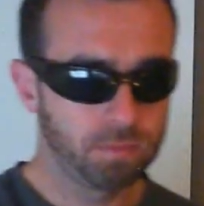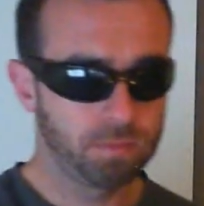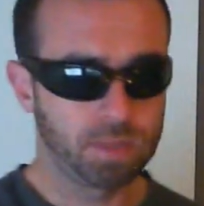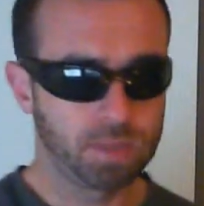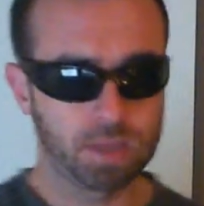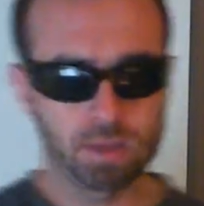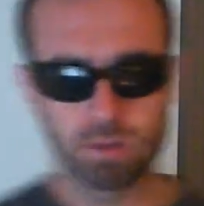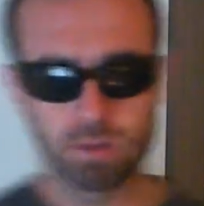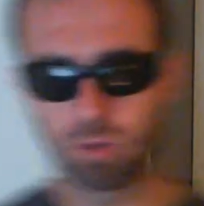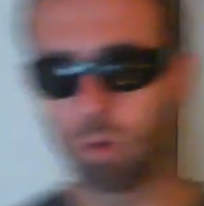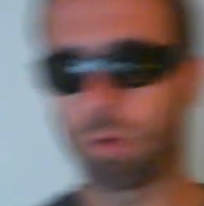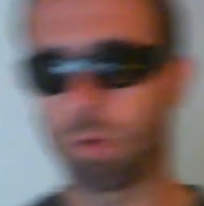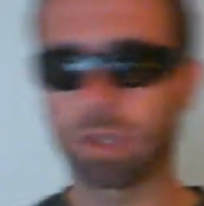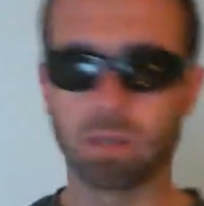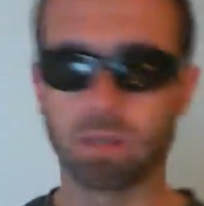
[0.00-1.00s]
they're
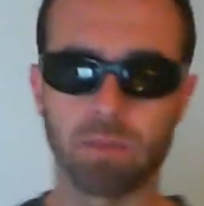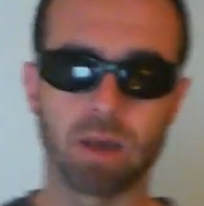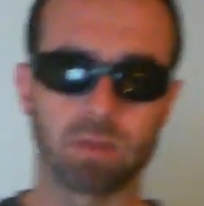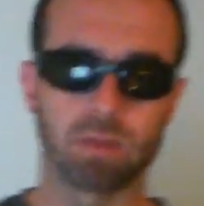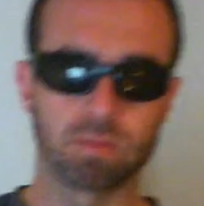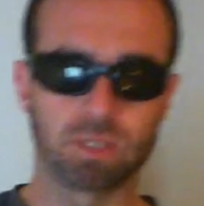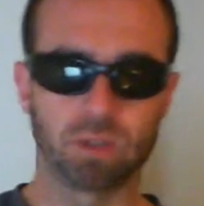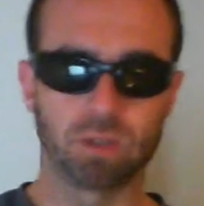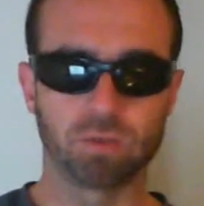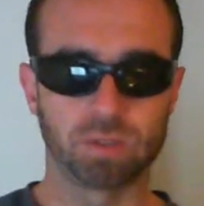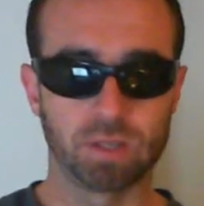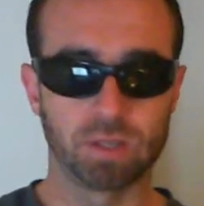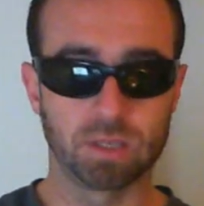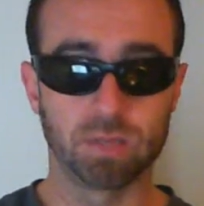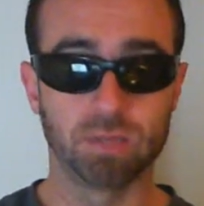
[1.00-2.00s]
talking about themselves
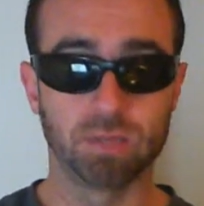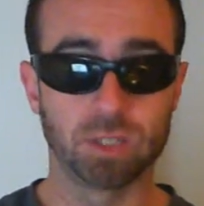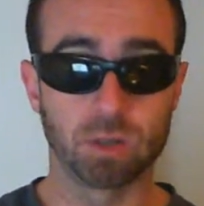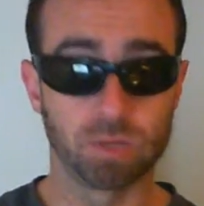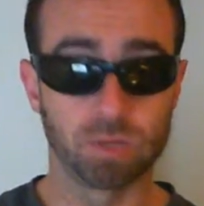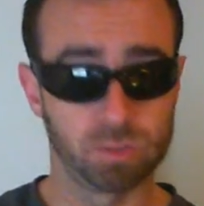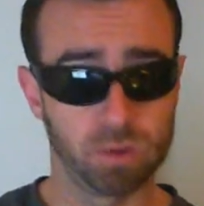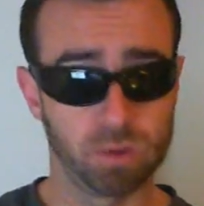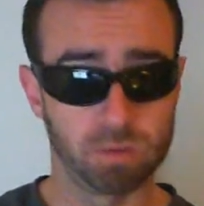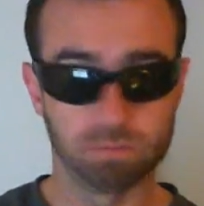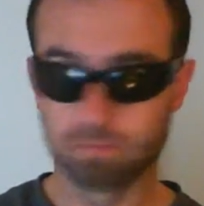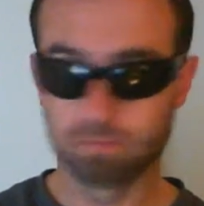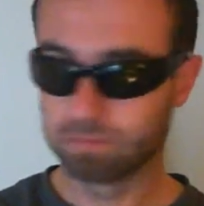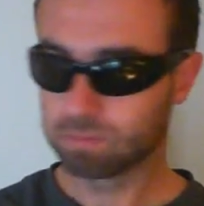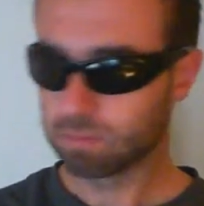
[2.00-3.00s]
in the TV show as
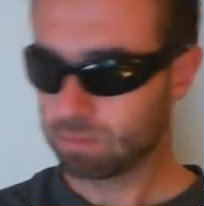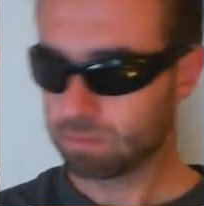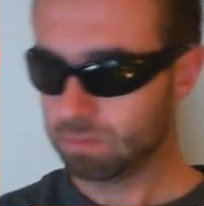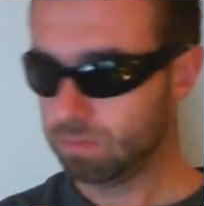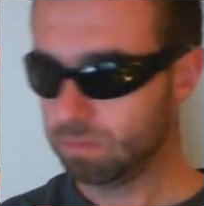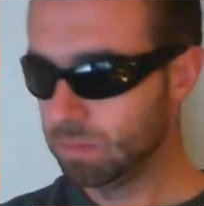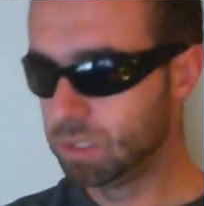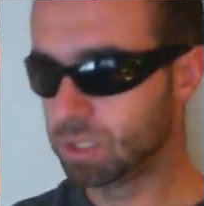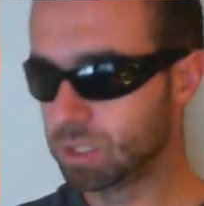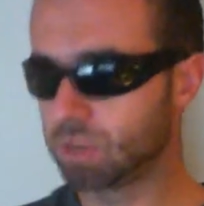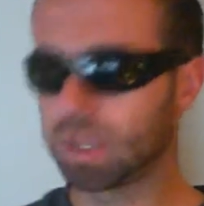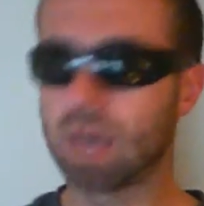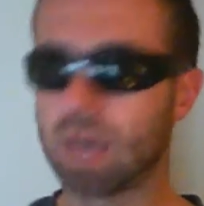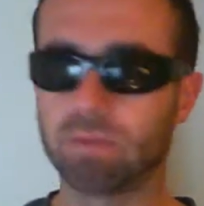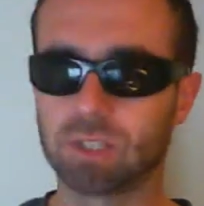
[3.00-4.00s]
well. So
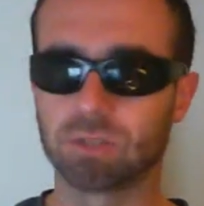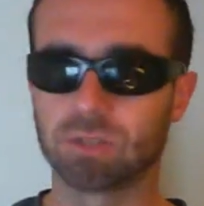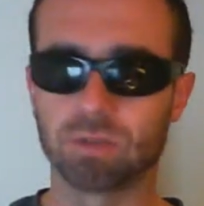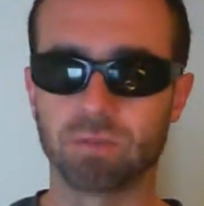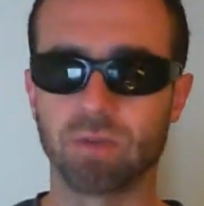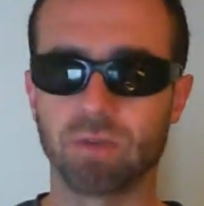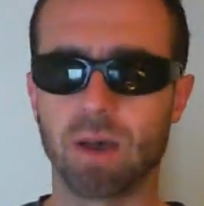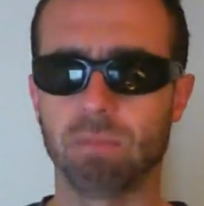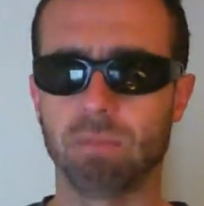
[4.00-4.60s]
to have this sort of